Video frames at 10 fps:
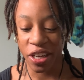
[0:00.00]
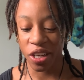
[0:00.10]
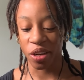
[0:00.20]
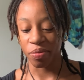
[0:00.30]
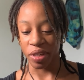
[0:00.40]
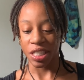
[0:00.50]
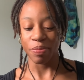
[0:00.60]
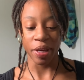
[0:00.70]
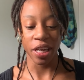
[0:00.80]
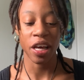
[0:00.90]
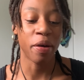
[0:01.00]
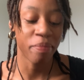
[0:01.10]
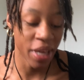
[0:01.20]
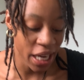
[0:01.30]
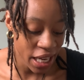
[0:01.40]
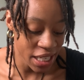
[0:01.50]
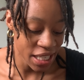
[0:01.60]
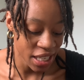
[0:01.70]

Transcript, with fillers: Um, it's been a minute.